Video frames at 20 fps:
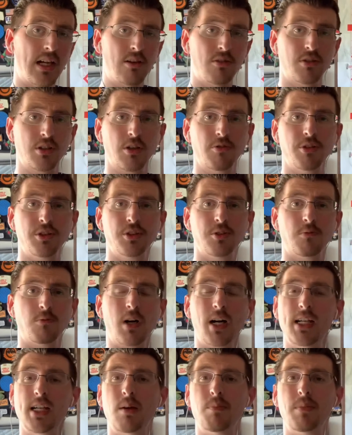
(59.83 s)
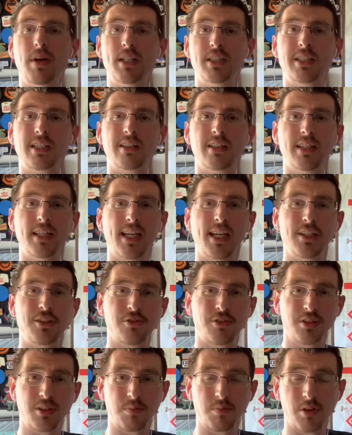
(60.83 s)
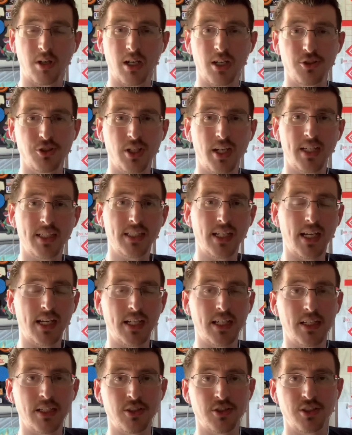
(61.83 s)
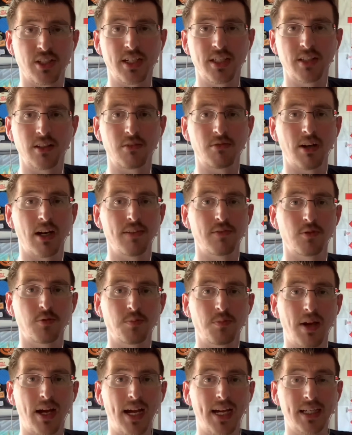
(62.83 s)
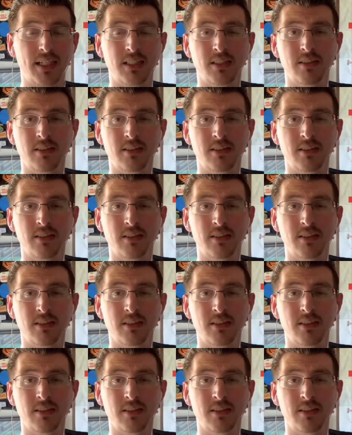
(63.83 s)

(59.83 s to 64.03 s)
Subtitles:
I'll go into why I'm basically canceling the project and sending the rifle back.